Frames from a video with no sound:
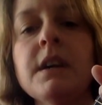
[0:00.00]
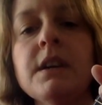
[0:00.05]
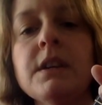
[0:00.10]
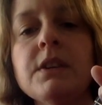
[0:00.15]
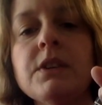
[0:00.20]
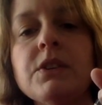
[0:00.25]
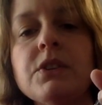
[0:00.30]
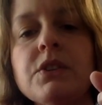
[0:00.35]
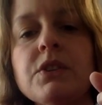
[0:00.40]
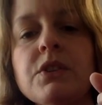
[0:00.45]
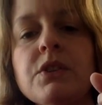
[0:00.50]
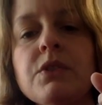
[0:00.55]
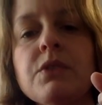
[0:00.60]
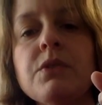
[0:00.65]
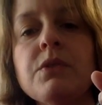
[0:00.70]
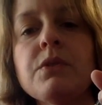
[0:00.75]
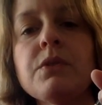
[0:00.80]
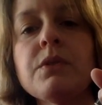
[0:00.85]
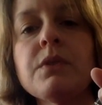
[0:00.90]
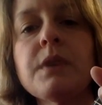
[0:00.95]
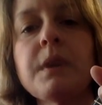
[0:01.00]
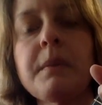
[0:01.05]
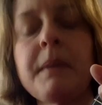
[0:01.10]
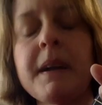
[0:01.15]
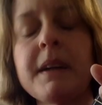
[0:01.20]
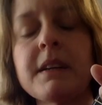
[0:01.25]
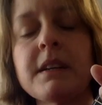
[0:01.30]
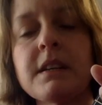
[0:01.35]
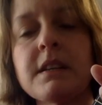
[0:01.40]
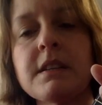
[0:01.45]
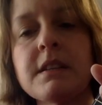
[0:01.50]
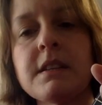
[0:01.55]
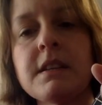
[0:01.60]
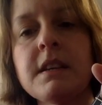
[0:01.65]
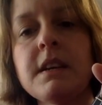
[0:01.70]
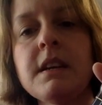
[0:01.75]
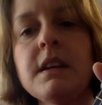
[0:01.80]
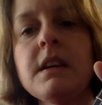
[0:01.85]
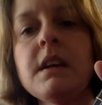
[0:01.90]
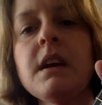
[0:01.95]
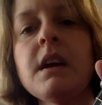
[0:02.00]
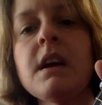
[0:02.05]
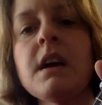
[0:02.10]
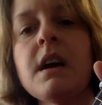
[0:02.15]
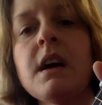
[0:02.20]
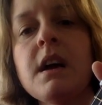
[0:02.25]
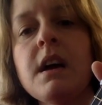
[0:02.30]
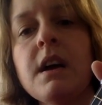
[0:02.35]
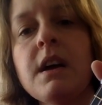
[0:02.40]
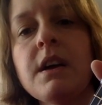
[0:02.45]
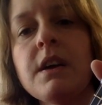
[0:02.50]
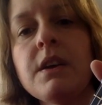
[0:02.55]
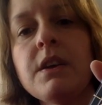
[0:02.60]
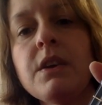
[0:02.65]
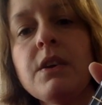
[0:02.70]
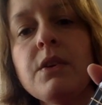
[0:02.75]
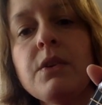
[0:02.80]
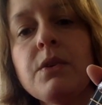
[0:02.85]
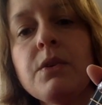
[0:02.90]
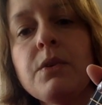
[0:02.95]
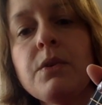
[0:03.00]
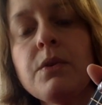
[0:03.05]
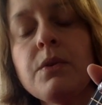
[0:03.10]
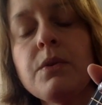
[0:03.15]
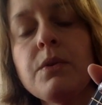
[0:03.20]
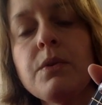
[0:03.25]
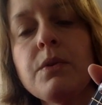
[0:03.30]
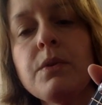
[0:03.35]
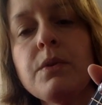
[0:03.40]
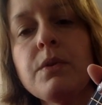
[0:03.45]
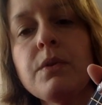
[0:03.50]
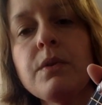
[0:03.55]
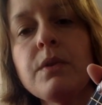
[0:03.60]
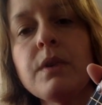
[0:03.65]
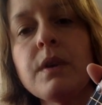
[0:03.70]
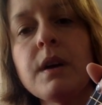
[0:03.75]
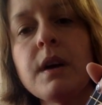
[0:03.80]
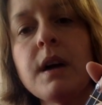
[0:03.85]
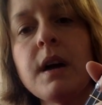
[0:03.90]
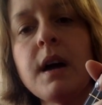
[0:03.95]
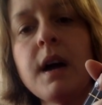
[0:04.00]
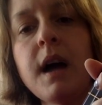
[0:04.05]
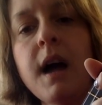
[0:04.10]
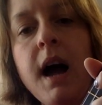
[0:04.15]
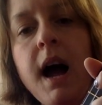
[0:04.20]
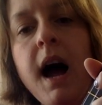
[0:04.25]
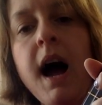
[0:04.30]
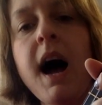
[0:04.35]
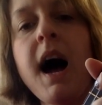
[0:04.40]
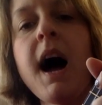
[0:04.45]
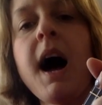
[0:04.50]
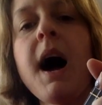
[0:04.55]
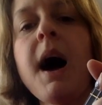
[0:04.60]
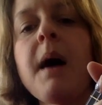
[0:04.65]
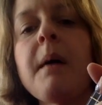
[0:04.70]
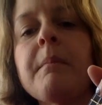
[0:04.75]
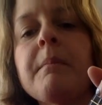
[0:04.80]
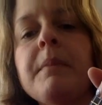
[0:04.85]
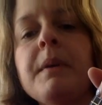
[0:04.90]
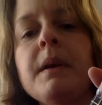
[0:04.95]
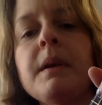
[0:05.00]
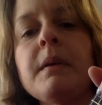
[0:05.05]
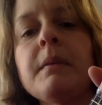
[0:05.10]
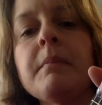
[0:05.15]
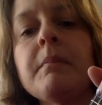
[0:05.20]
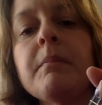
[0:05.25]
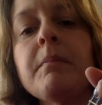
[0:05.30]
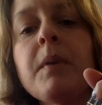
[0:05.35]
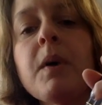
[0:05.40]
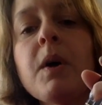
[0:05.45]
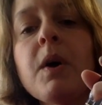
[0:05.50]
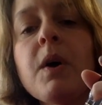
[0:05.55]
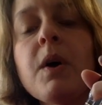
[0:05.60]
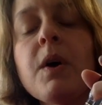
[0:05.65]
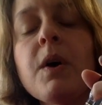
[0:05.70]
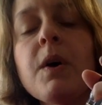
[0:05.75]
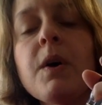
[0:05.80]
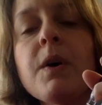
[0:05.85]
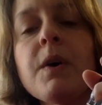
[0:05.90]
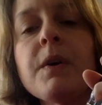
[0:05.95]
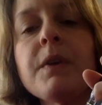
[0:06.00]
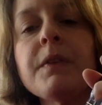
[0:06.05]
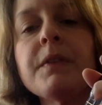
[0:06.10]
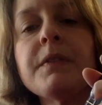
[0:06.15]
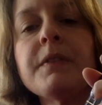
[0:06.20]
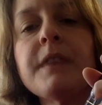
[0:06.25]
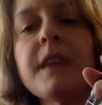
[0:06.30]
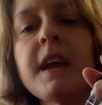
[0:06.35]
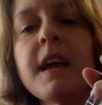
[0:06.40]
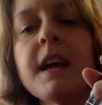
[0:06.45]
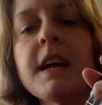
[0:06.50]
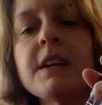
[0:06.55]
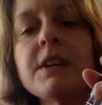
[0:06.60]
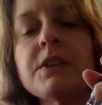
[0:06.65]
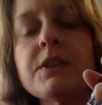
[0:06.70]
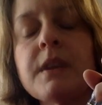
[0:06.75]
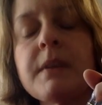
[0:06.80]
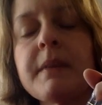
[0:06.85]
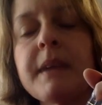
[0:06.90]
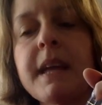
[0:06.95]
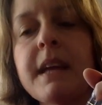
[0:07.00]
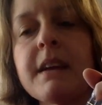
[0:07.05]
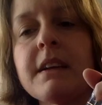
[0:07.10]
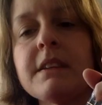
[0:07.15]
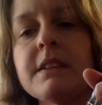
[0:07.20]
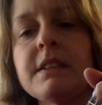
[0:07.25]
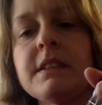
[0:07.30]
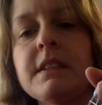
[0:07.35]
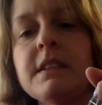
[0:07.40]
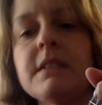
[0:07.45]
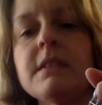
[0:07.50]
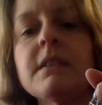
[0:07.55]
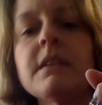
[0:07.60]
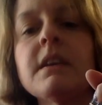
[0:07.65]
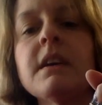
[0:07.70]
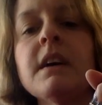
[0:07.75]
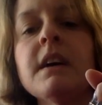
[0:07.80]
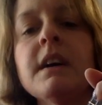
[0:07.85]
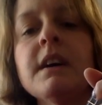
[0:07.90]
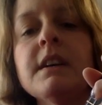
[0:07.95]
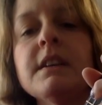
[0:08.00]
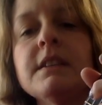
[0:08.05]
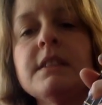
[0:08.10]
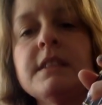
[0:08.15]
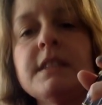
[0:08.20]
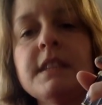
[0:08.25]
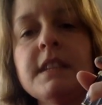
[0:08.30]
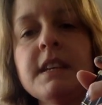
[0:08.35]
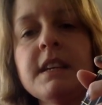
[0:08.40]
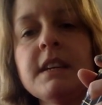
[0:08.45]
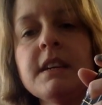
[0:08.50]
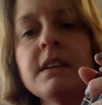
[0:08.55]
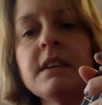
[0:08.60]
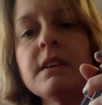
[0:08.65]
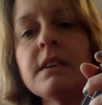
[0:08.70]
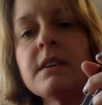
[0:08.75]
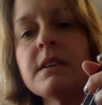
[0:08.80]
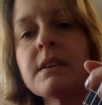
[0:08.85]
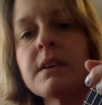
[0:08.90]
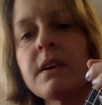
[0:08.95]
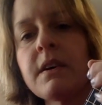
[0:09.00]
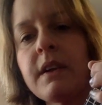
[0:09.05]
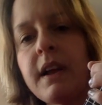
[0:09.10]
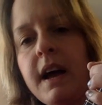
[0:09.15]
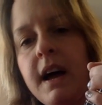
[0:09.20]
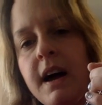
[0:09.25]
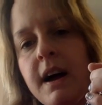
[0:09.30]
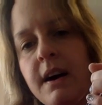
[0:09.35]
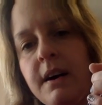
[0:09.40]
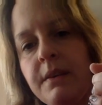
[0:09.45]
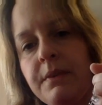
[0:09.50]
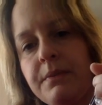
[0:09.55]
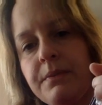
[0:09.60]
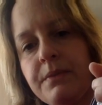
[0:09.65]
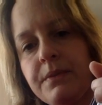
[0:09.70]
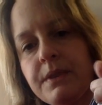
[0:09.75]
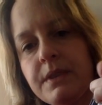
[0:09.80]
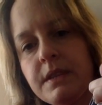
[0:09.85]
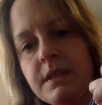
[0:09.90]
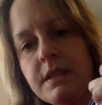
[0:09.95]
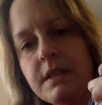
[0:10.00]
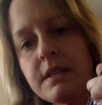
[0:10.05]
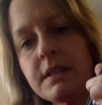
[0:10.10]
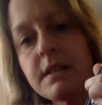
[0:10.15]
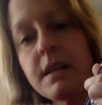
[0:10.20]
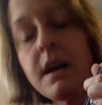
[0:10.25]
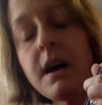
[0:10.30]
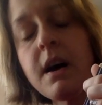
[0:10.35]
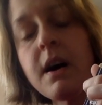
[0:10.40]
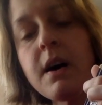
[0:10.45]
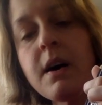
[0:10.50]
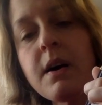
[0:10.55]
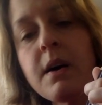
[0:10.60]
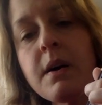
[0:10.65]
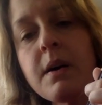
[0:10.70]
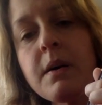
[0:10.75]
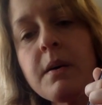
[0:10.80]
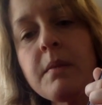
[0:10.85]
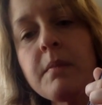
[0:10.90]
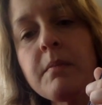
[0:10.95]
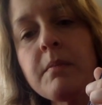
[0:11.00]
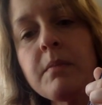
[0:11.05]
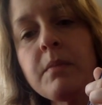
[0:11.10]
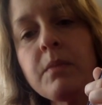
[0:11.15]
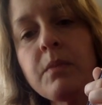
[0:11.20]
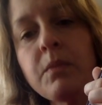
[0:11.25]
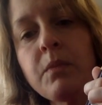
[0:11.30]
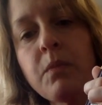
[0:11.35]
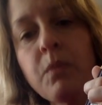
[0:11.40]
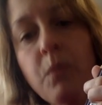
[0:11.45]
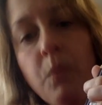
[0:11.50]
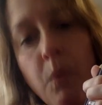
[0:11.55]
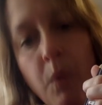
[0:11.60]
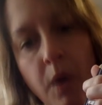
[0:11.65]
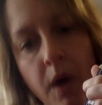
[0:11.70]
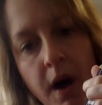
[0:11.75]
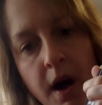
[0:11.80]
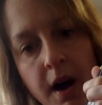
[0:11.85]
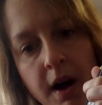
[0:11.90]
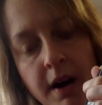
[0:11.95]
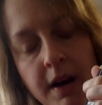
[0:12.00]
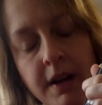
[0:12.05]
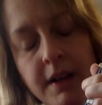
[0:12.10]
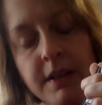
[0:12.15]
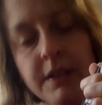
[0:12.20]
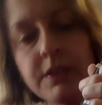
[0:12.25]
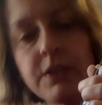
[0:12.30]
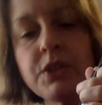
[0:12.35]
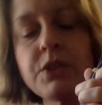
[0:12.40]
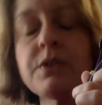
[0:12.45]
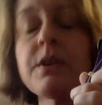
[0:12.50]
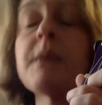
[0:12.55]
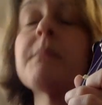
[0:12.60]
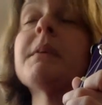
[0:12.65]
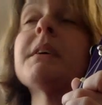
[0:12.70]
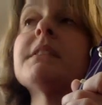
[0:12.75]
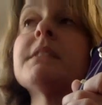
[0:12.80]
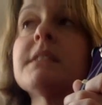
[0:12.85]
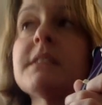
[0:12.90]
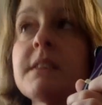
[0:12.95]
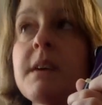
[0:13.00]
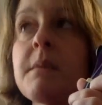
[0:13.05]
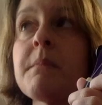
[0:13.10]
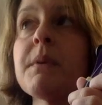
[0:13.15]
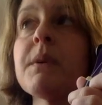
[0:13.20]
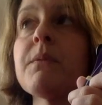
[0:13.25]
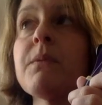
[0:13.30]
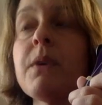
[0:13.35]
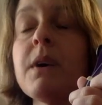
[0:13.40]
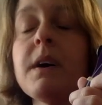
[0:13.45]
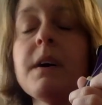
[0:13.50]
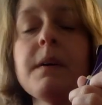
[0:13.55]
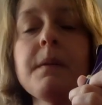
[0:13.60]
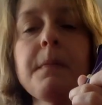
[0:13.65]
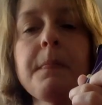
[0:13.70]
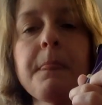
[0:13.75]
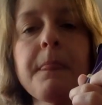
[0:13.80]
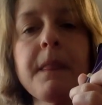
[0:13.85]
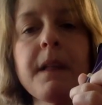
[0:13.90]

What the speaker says: 2. Go back to C. You. Happy birthday. Strum again on dear. Dear. Go to F. Someone. Strum on some and 1.